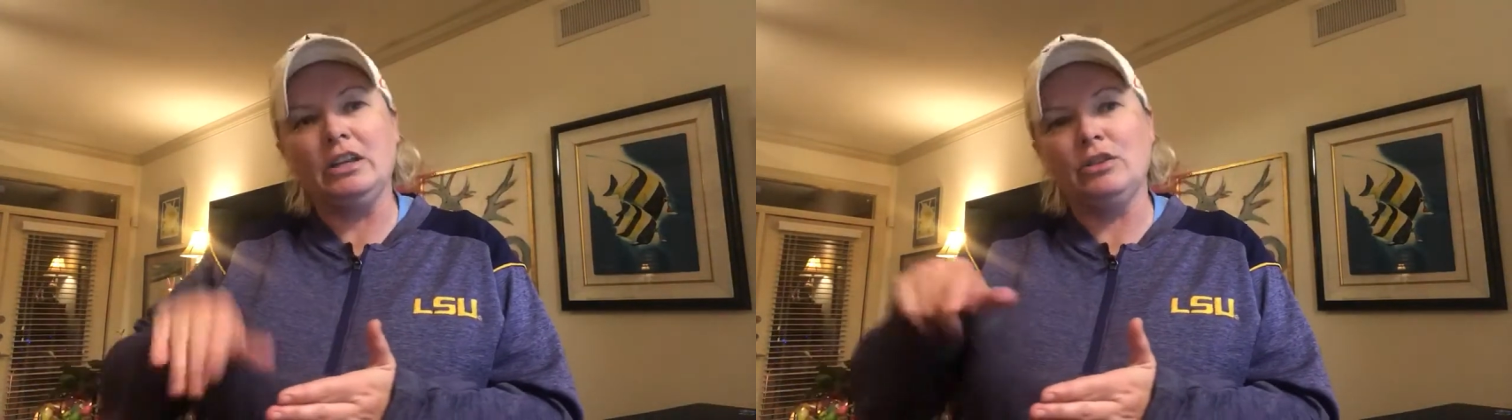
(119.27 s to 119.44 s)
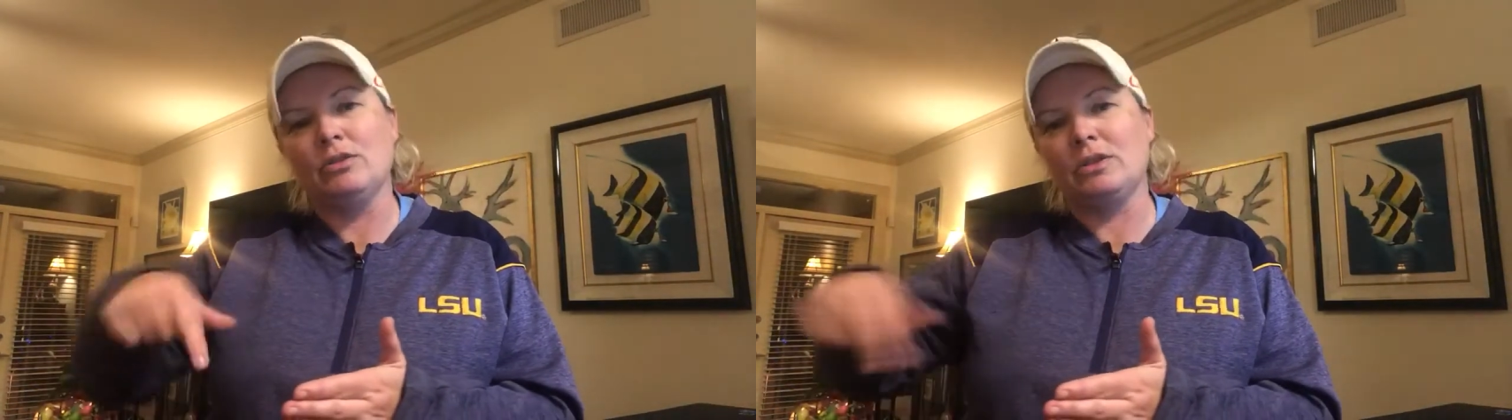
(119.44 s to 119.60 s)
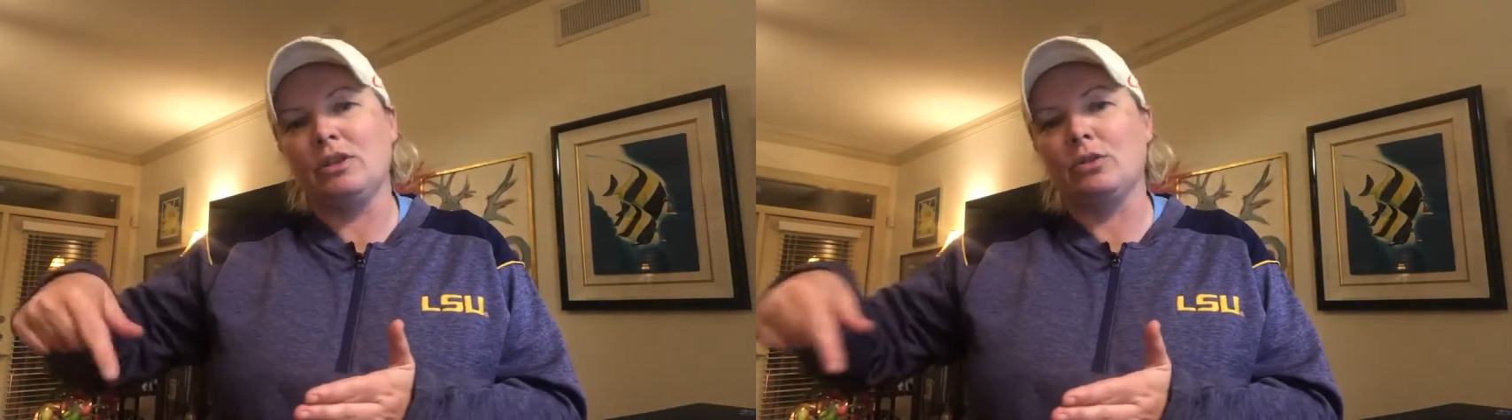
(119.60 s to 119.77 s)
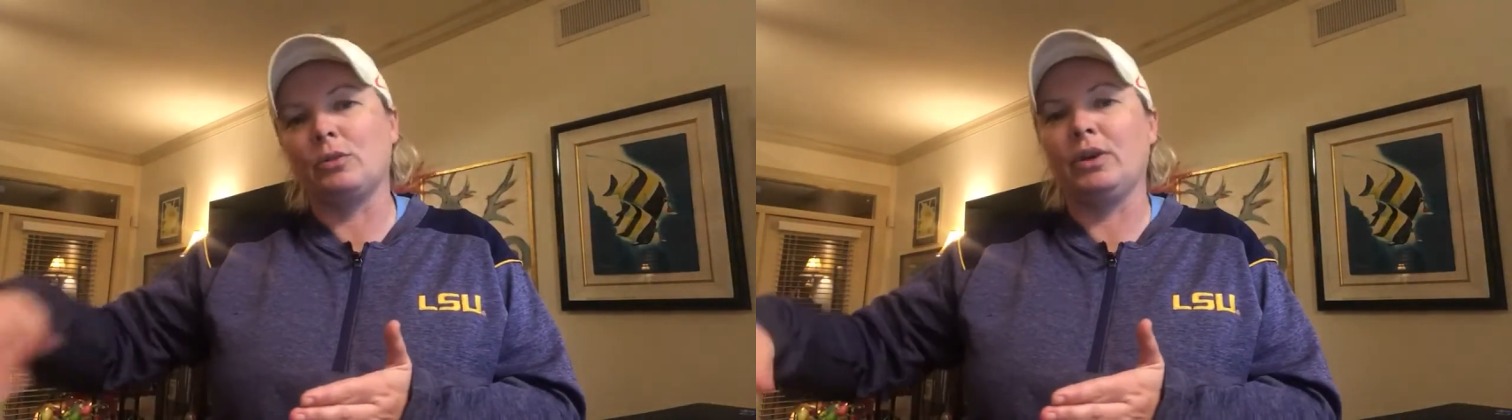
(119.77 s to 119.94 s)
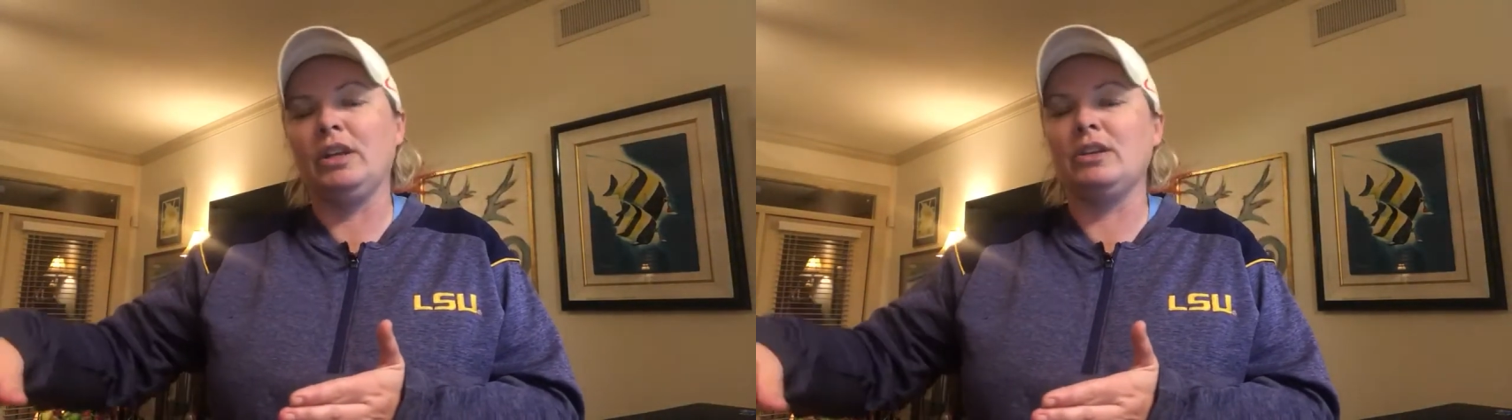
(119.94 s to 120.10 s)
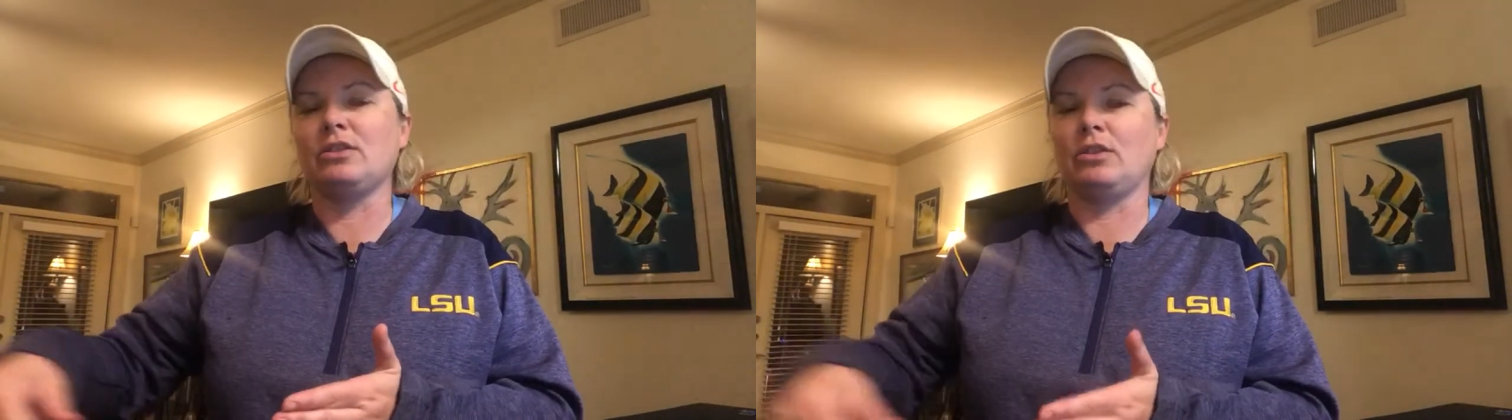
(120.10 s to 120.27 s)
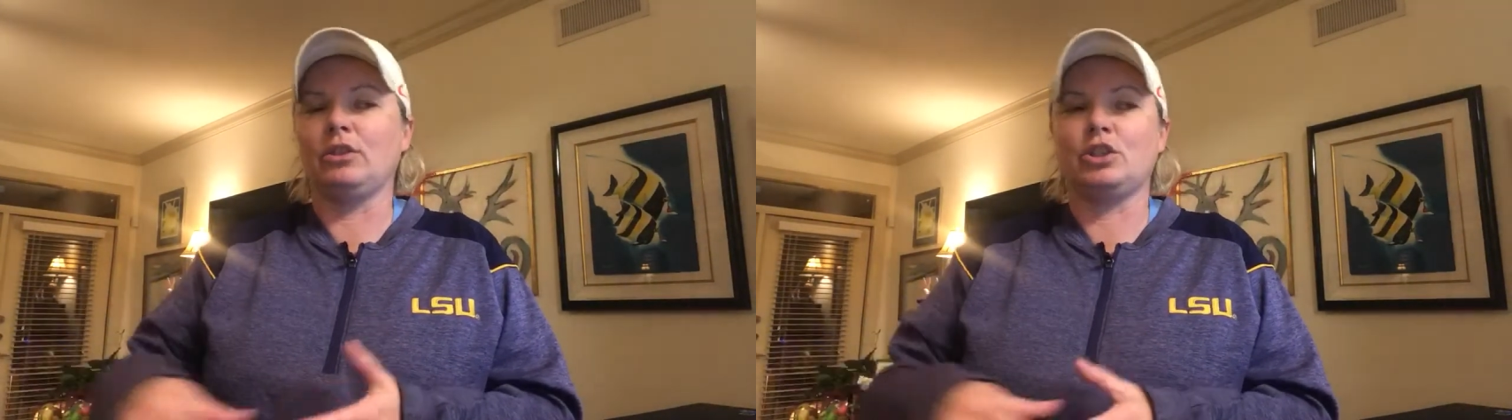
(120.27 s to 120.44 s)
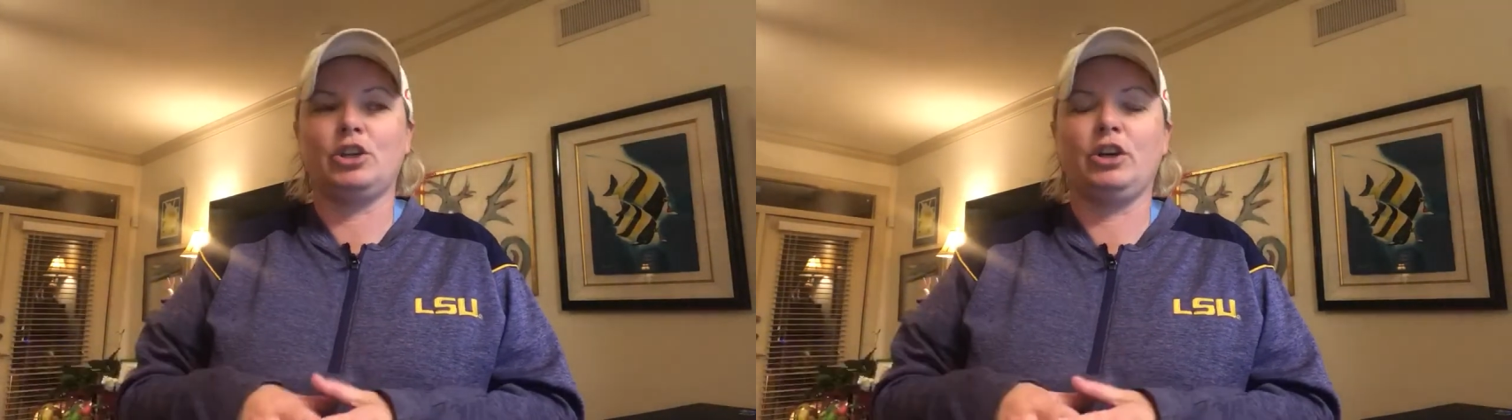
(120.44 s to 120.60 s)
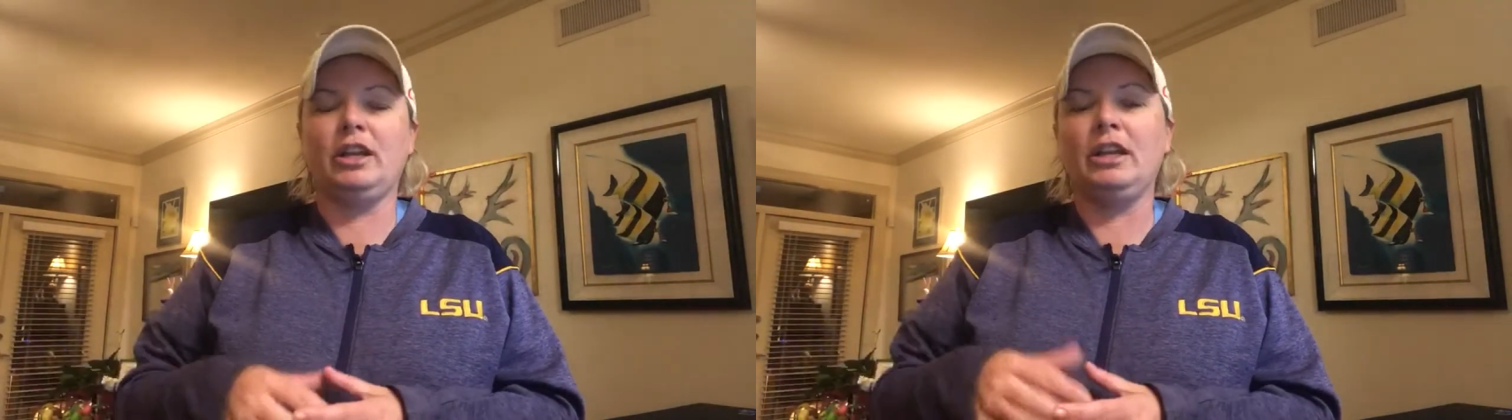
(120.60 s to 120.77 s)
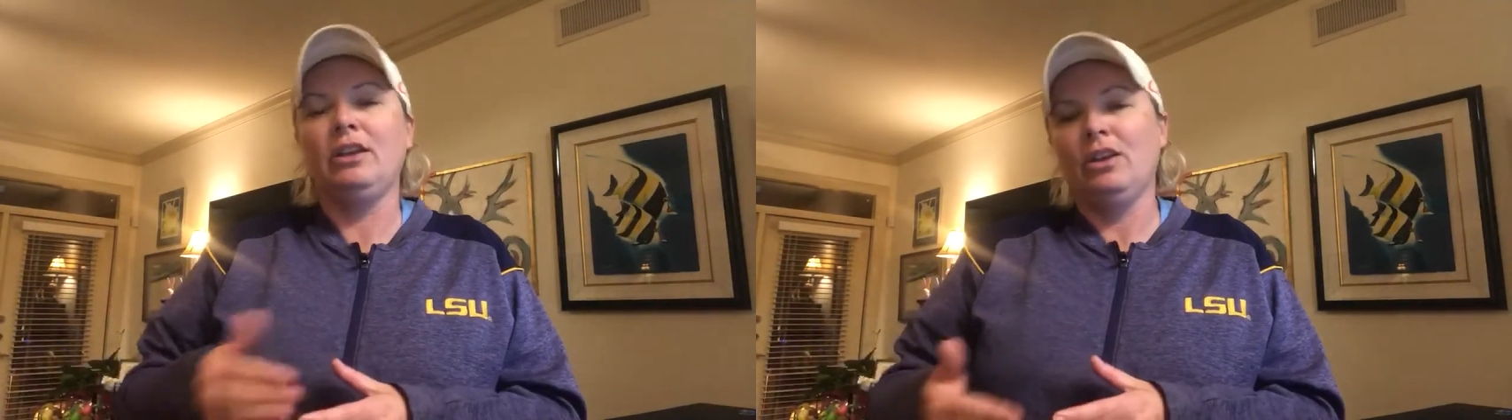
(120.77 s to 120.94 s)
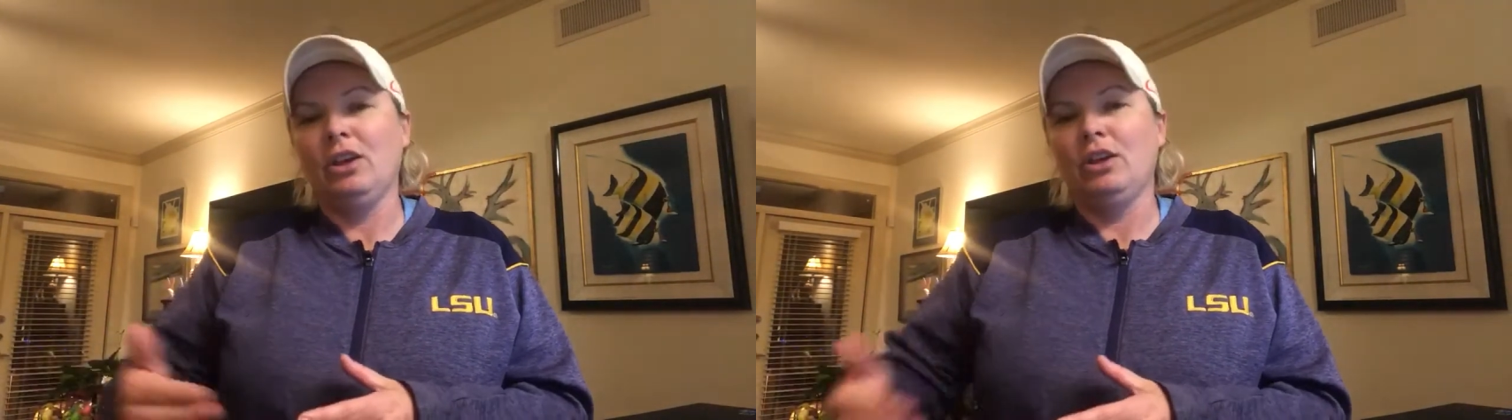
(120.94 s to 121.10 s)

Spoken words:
and you see the rings on the tree.